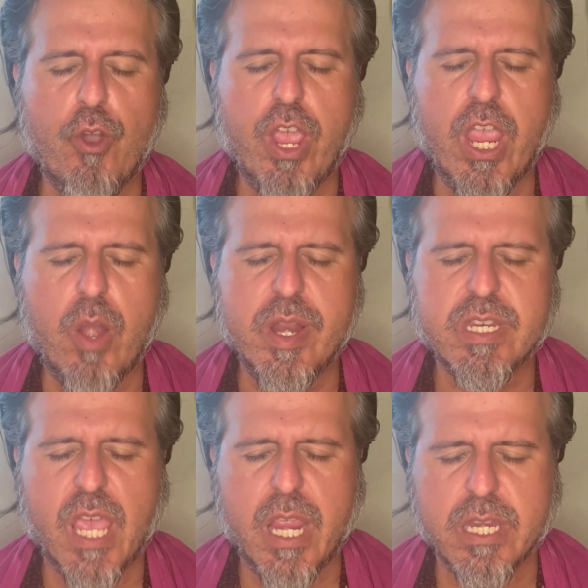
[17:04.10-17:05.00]

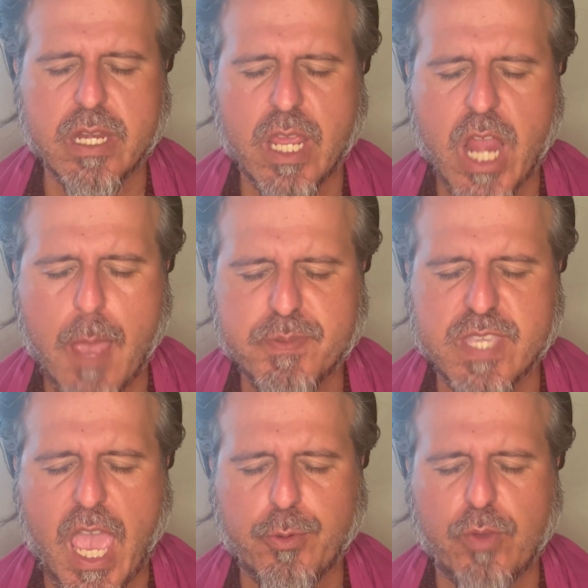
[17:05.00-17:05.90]
irritated and
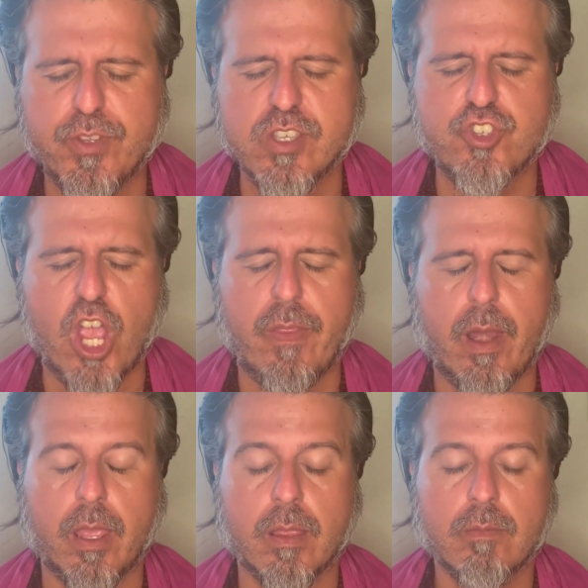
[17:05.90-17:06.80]
upset with this channeling.